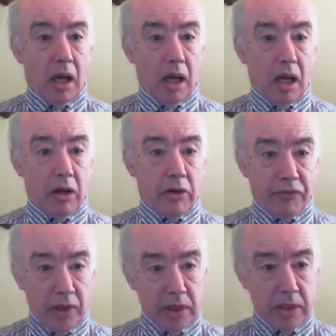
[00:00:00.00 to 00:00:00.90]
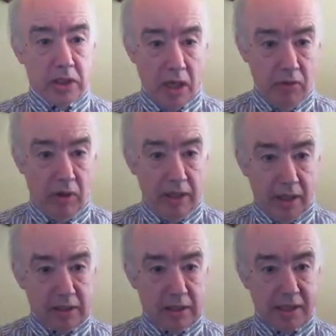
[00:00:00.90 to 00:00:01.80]
I find generally
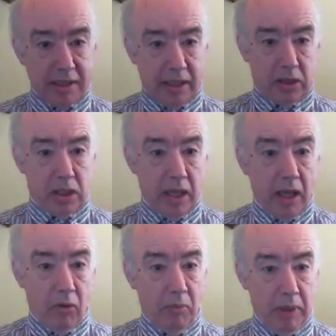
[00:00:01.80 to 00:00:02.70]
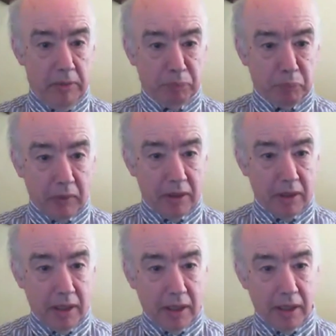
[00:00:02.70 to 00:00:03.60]
that doesn't actually help me.
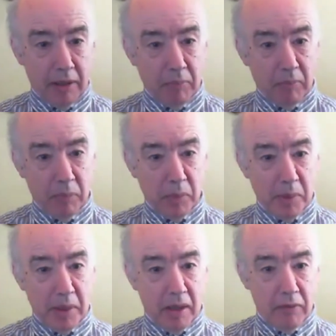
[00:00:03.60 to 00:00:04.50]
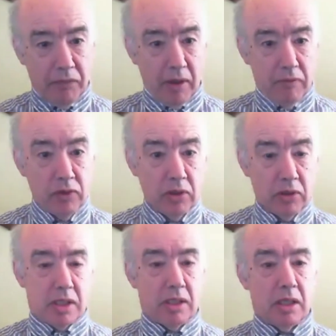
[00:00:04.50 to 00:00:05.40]
I've
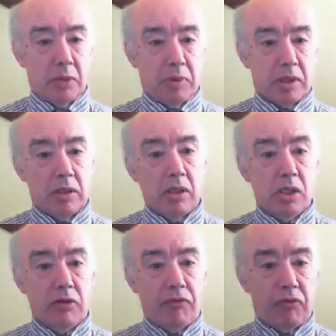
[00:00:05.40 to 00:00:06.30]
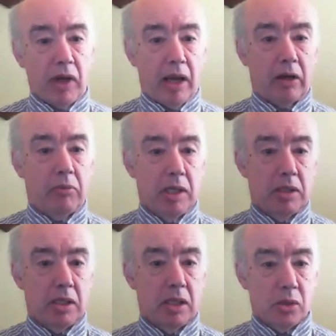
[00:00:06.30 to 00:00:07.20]
looked at this because I used to flag
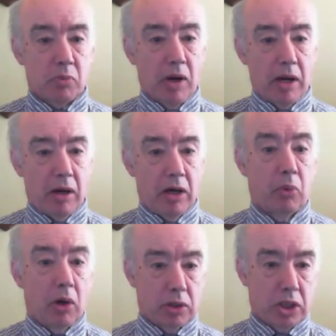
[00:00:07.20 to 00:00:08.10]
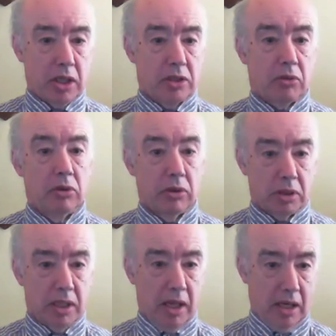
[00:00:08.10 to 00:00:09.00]
meetings where I'd watched it or looked
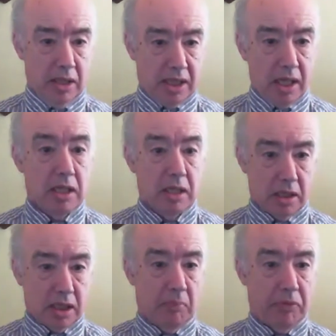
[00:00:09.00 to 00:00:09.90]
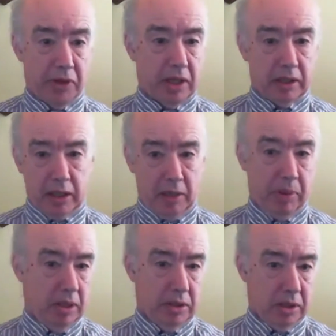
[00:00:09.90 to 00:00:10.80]
at it and seen that something had
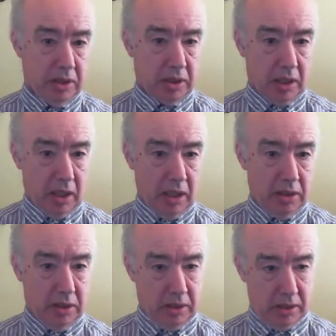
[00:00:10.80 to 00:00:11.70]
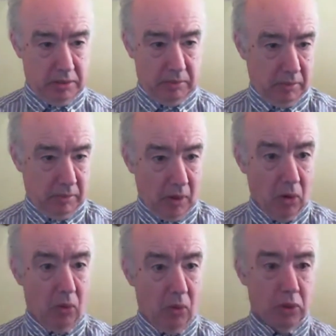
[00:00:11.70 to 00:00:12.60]
happened and,
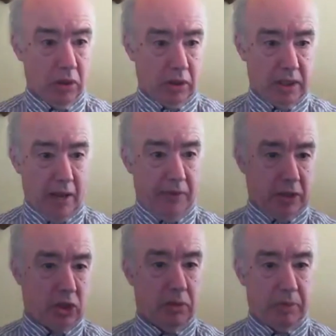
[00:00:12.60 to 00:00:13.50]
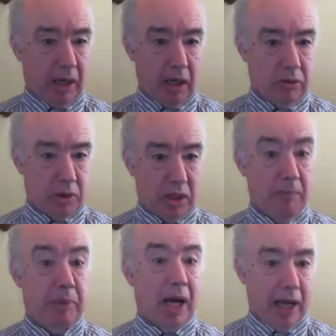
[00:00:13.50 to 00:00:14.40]
oh, look, yeah, that should have been closer,
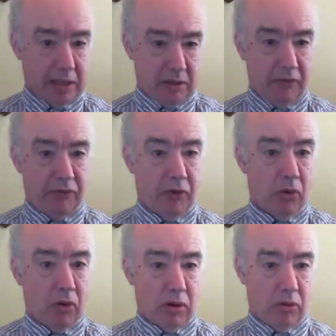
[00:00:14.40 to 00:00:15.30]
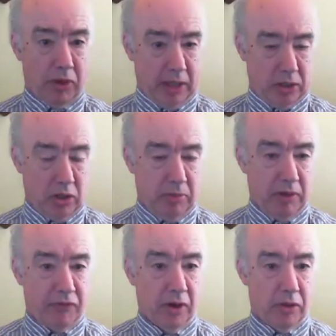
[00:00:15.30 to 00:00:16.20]
but for, or that should have been
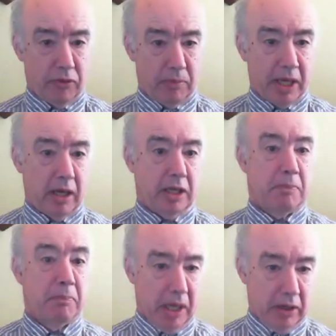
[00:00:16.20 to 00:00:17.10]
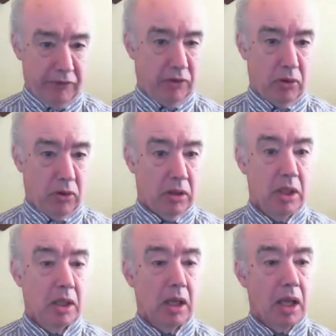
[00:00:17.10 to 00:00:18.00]
further apart, but for.
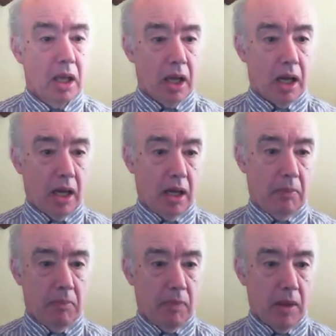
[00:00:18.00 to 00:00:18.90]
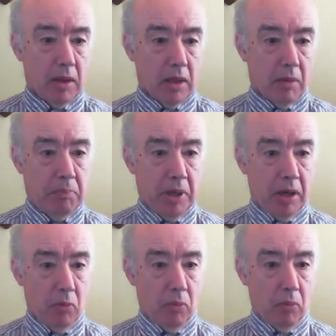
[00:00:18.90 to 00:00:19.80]

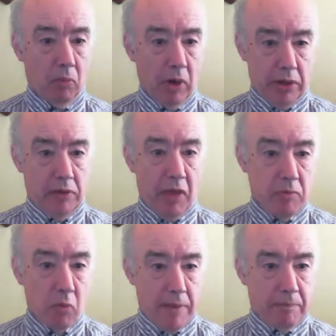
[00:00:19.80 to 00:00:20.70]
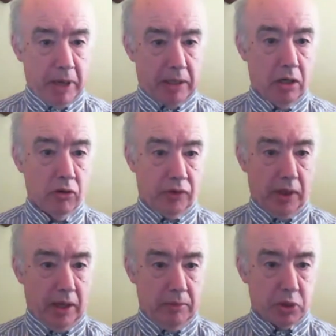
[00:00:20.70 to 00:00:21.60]
But when I then went back over
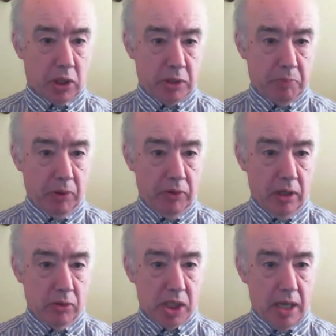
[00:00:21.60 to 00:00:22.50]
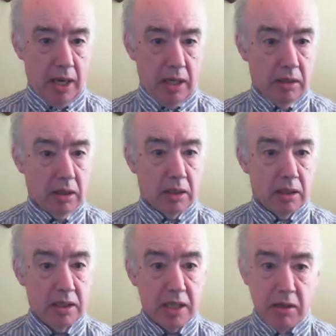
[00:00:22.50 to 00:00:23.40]
that and tried to put those in,
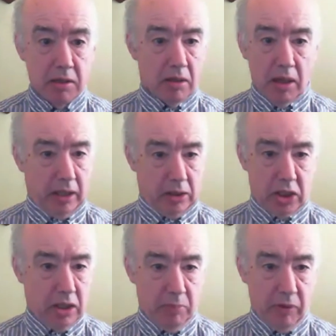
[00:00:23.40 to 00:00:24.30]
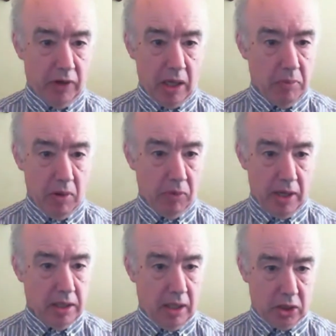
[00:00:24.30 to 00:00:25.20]
didn't actually provide me with
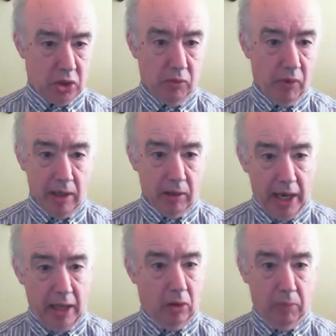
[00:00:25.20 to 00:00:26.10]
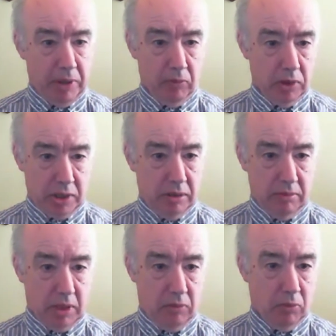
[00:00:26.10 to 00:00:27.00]
any extra real help. It
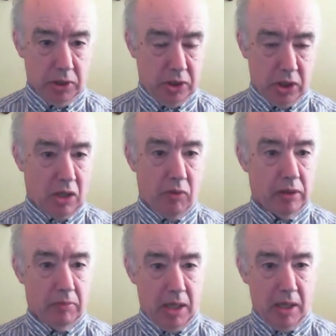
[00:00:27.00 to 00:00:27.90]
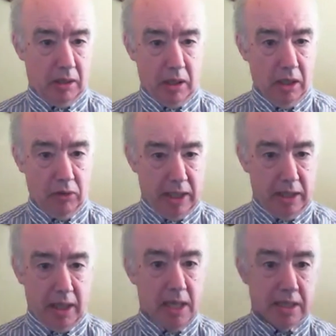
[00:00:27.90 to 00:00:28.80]
wasn't showing me a great
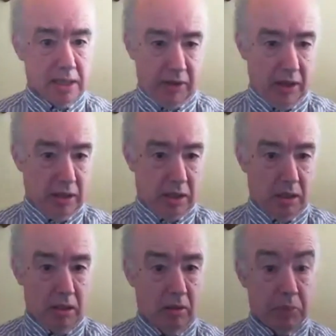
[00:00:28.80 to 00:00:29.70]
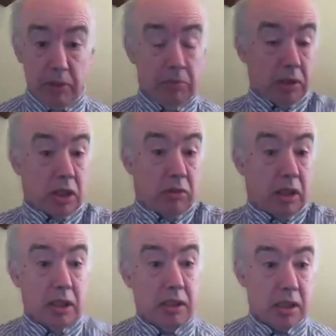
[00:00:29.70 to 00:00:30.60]
key to things. But it might show a
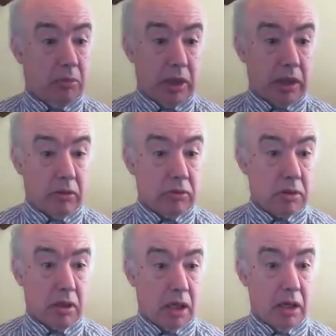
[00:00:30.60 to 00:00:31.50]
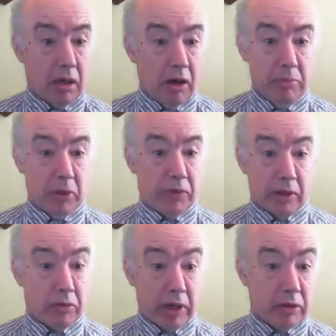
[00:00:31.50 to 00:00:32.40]
key to someone else. I'm not
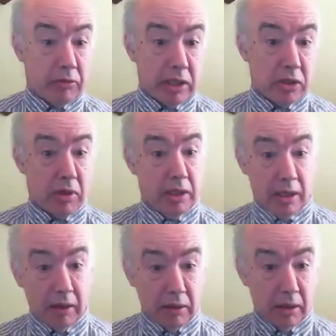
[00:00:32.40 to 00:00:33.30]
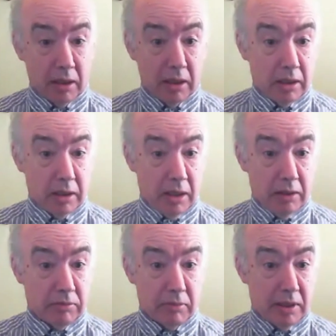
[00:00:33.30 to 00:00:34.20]
that great at race reading.
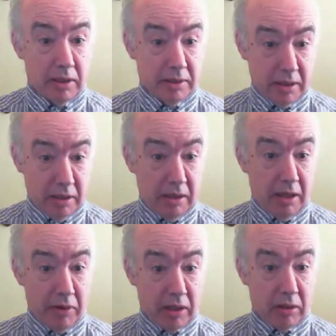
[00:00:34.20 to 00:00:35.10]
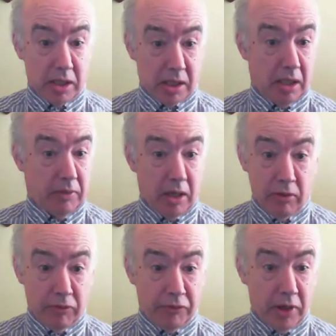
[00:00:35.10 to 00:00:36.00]
You know, there are guys out there who
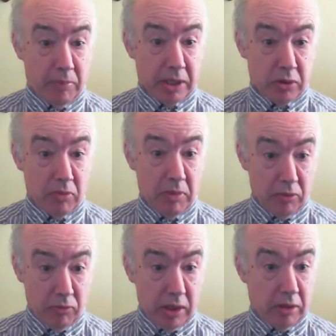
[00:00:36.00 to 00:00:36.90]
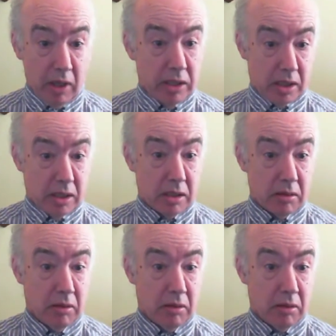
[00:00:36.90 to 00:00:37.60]
are far better at me at reading races.